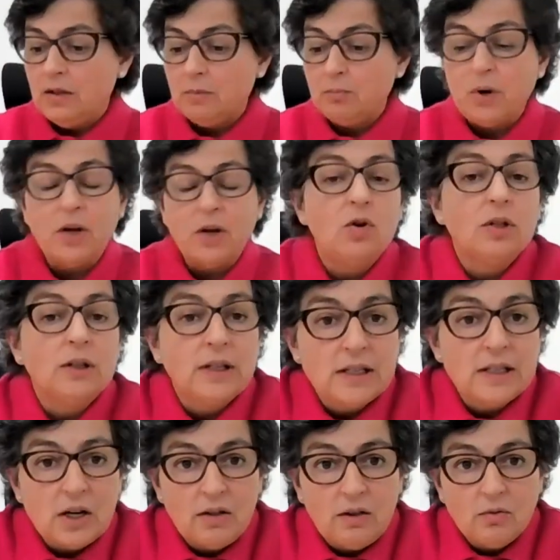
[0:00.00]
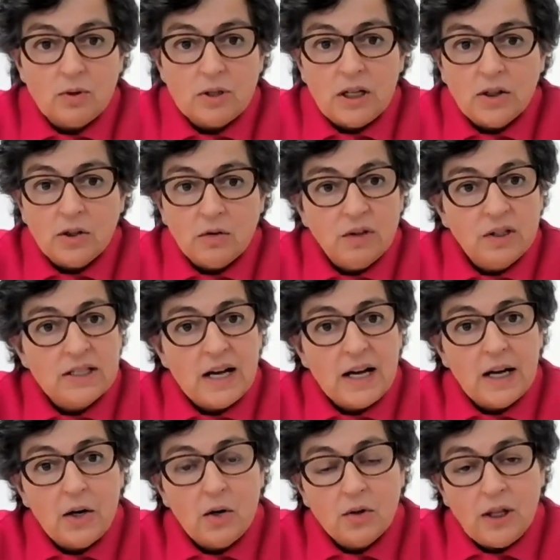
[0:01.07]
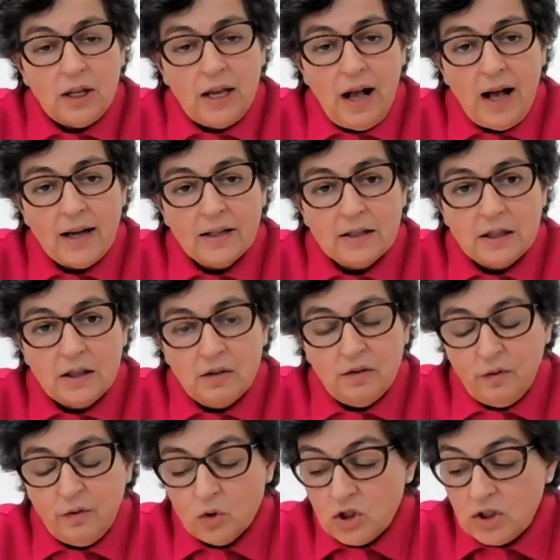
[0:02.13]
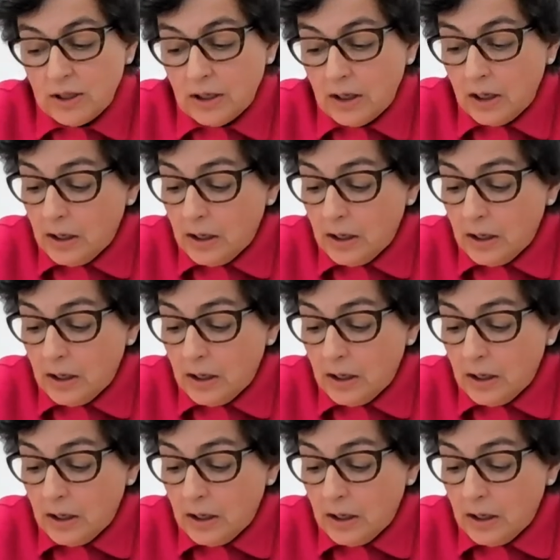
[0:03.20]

The priorities are the result of the dialogue they had in the first